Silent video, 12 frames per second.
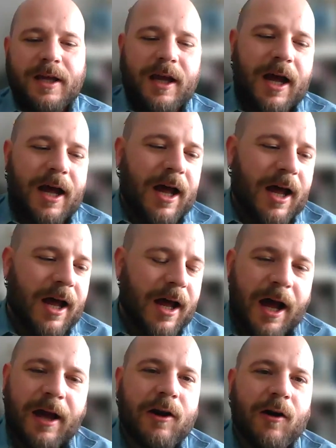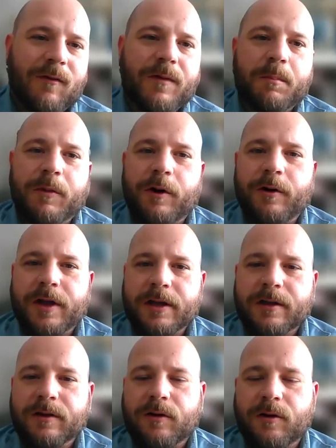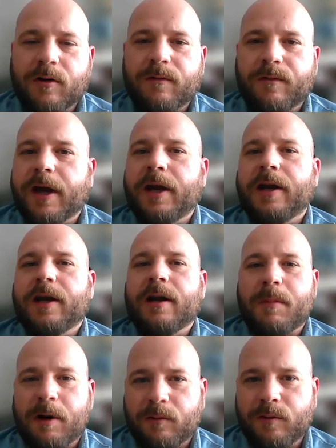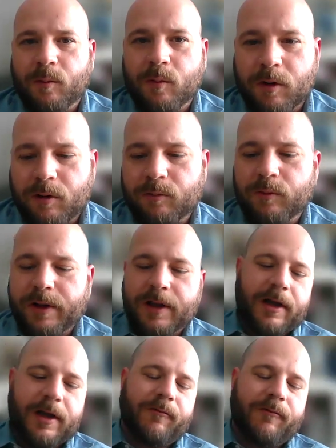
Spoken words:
I love the project of caring about the world with the